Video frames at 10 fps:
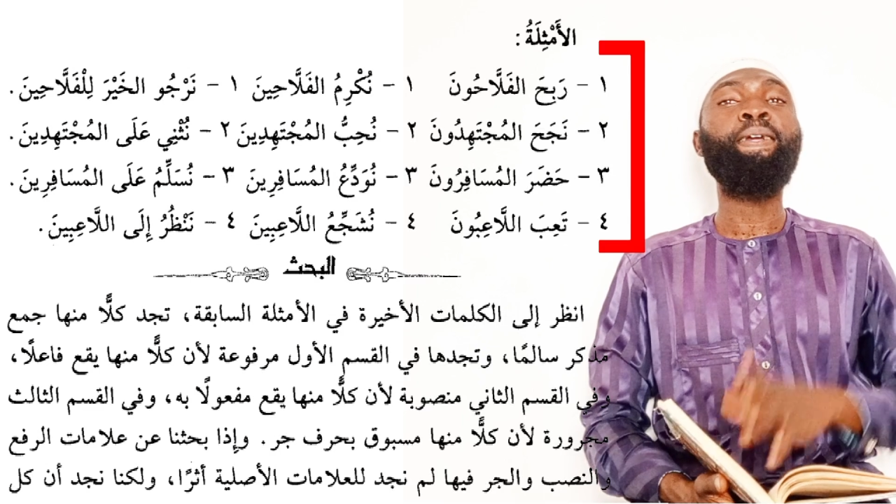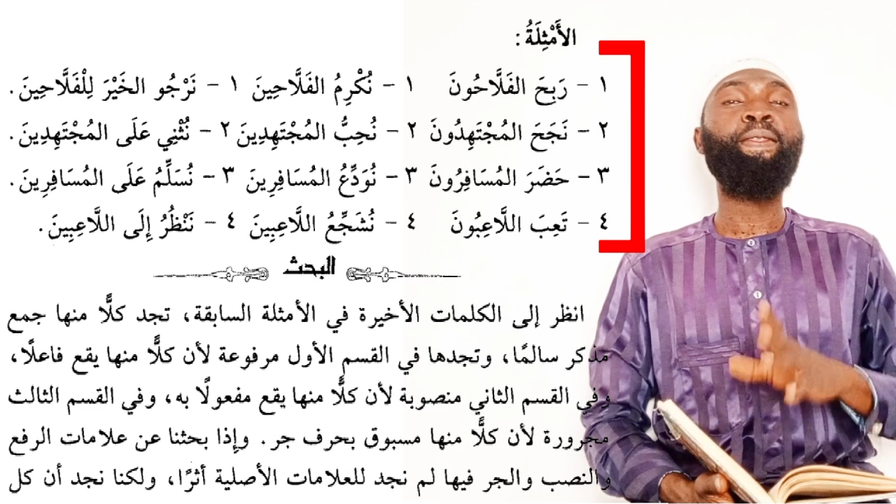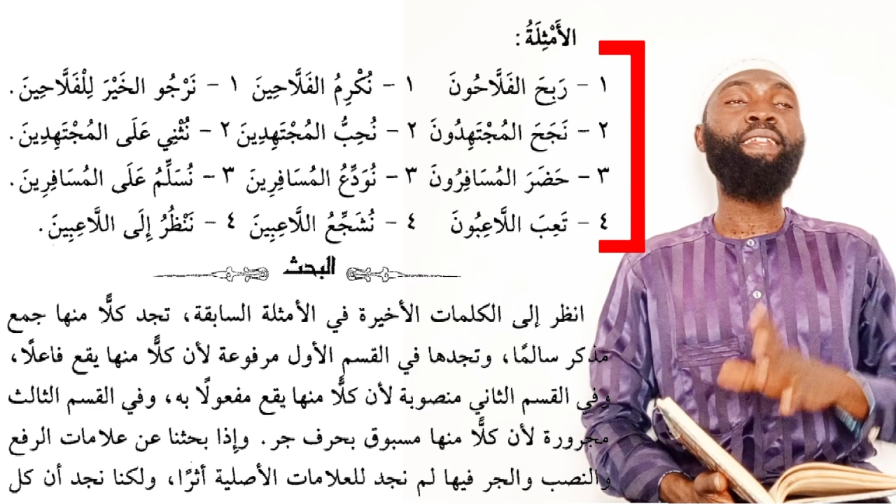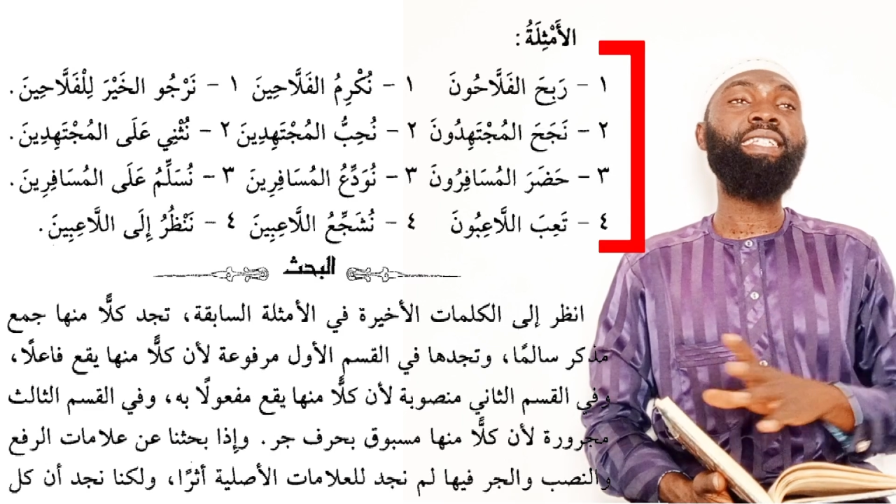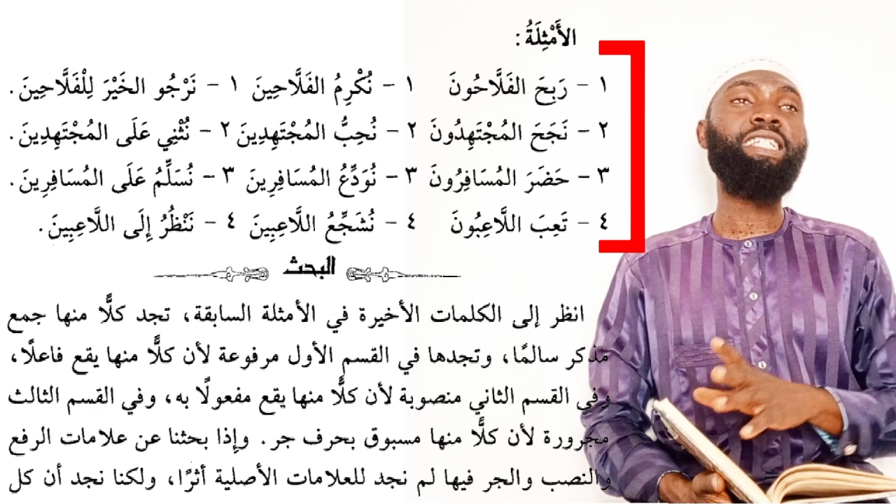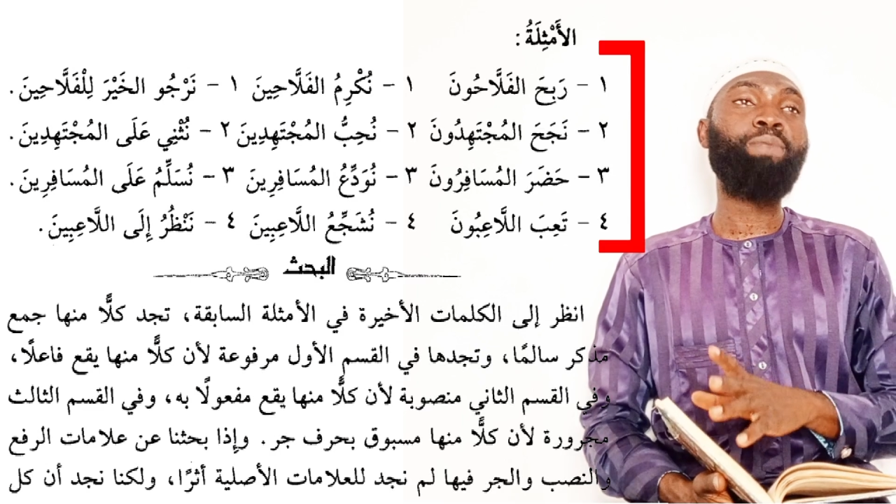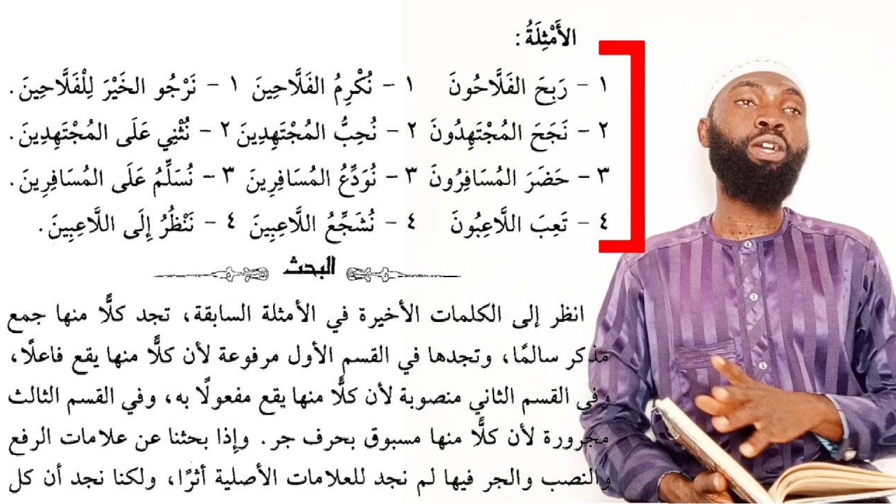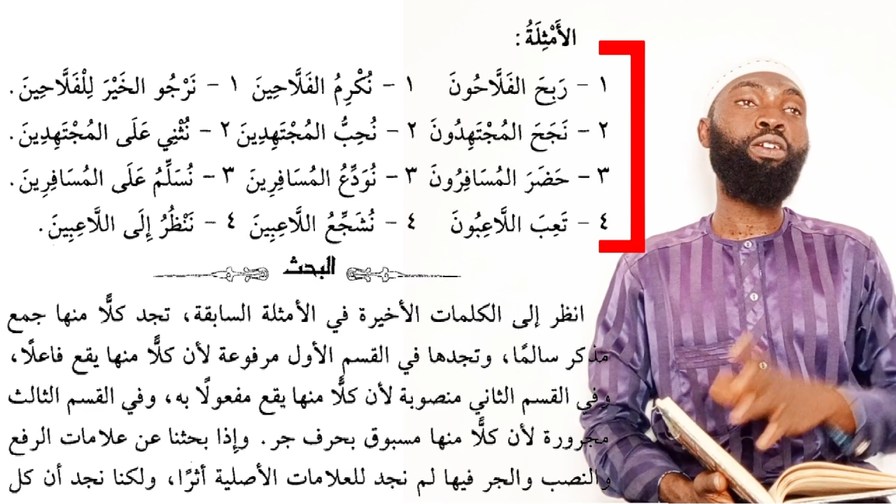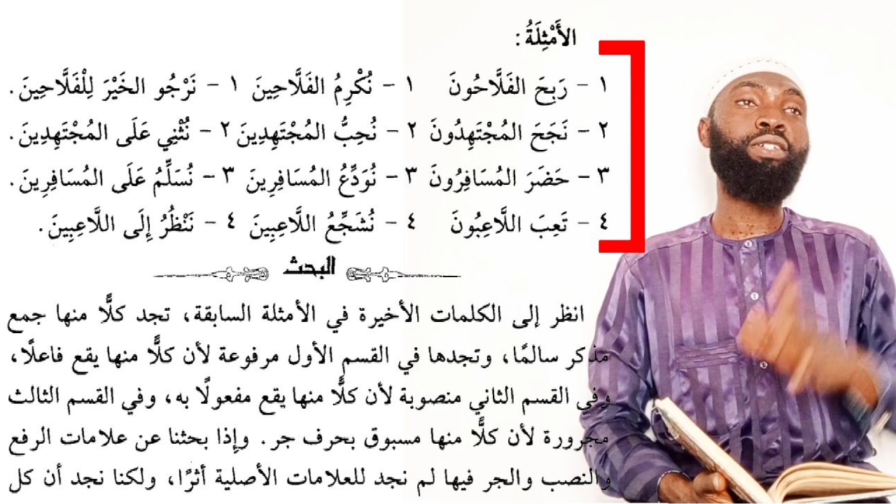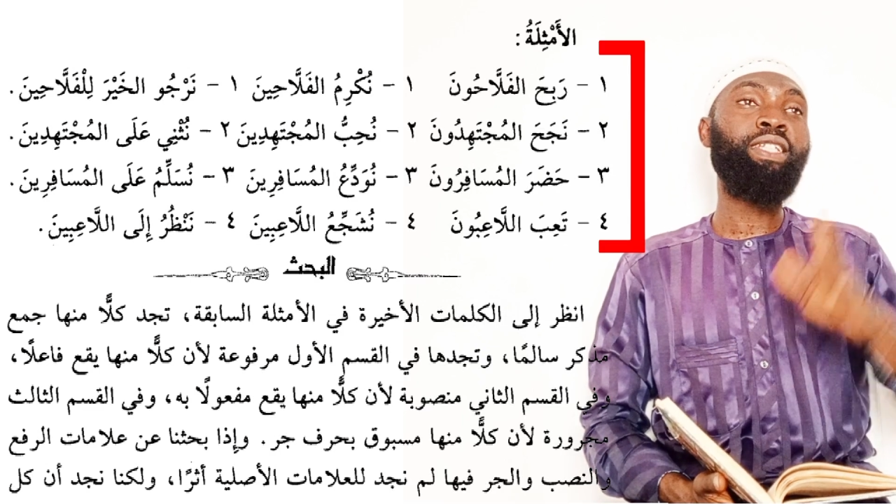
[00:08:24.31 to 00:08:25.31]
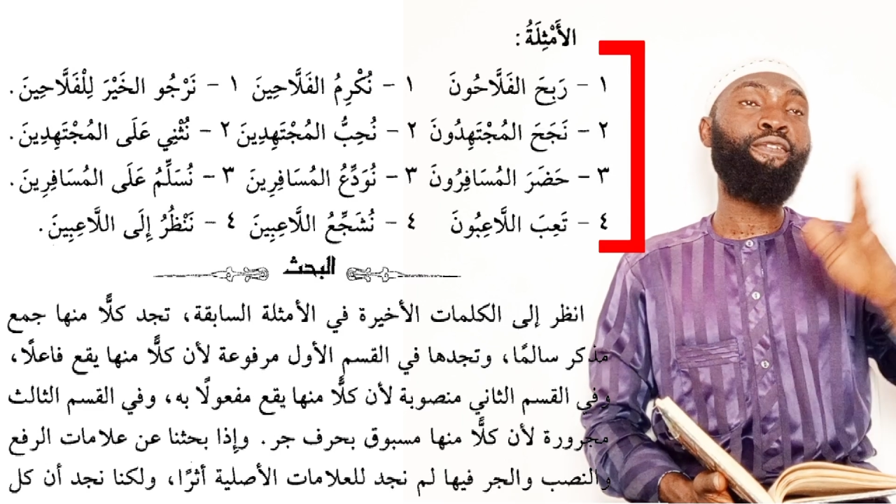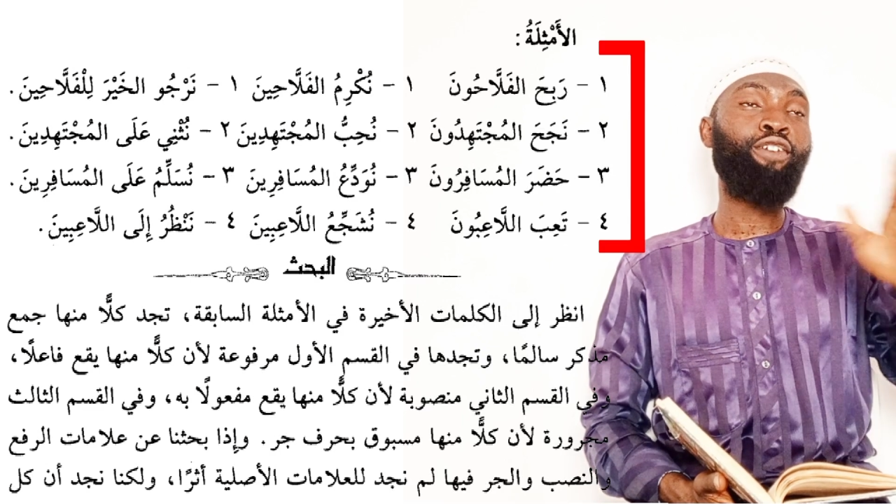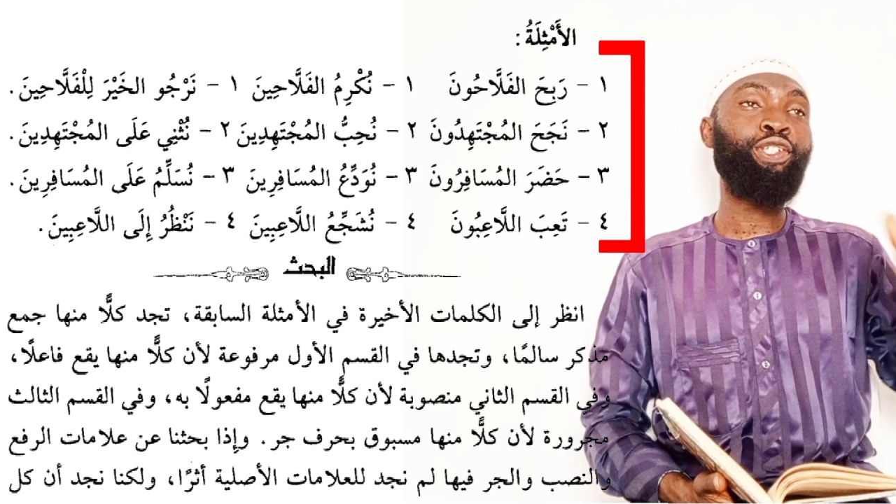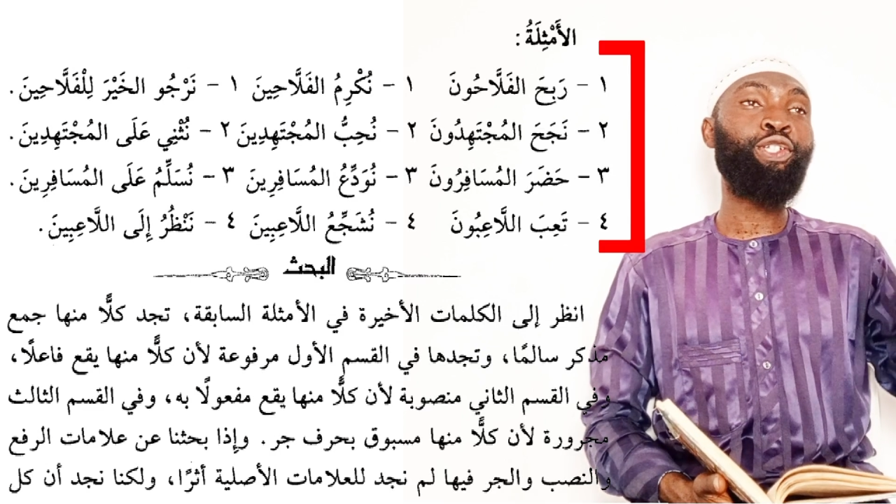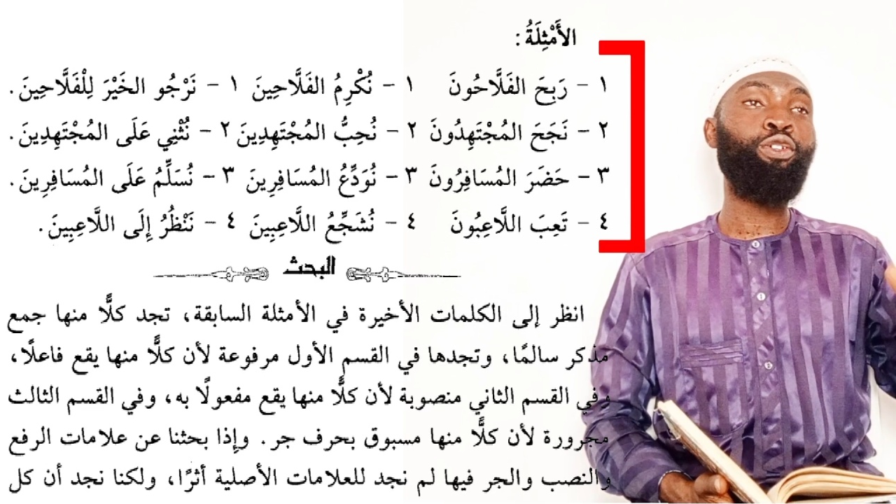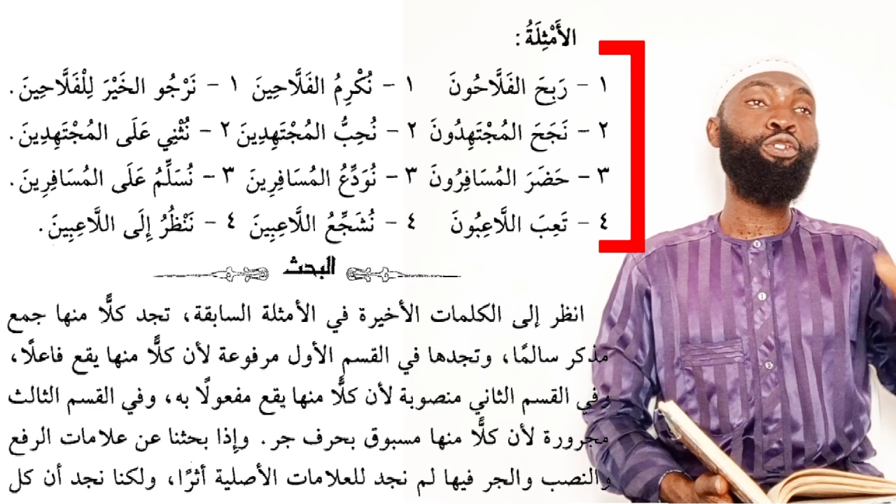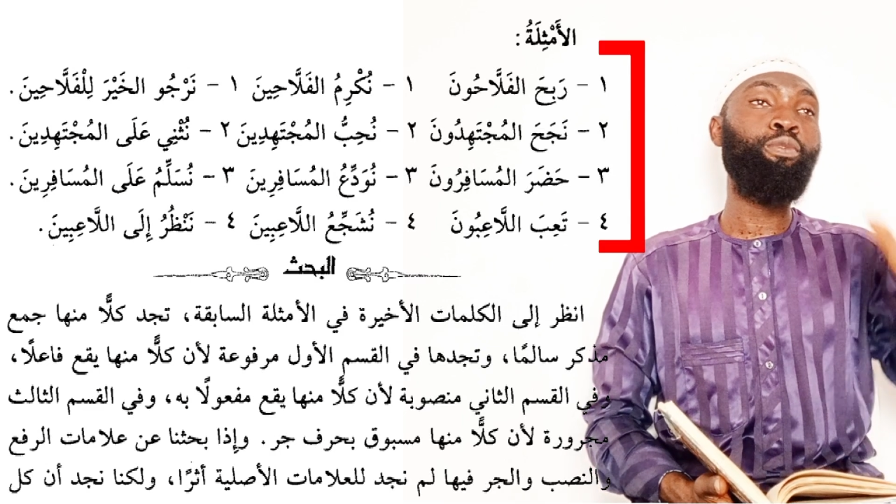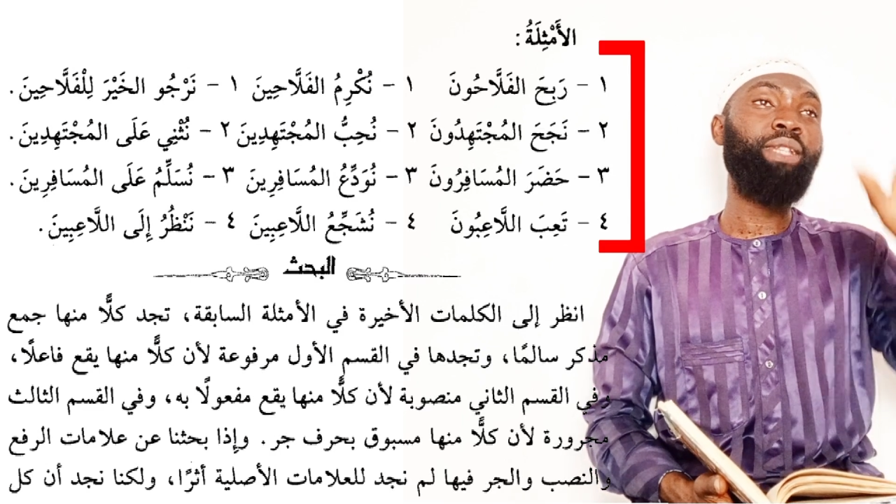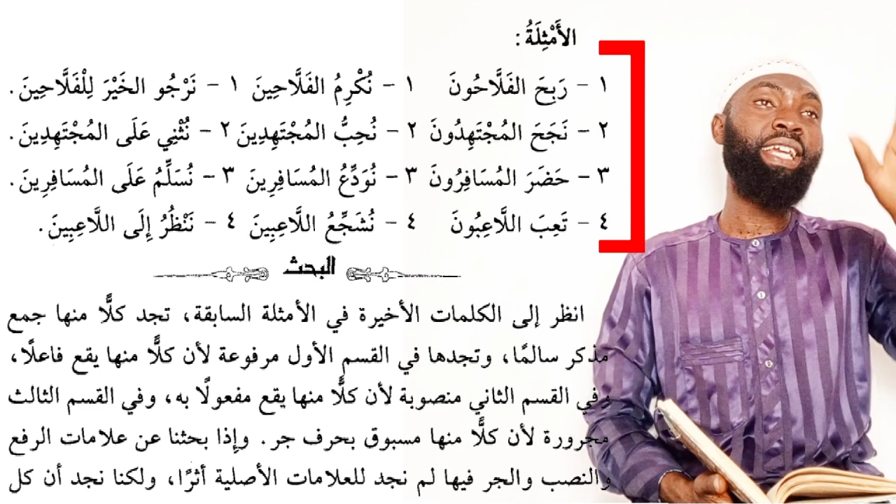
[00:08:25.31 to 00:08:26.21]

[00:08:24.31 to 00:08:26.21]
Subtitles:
This is because the first column,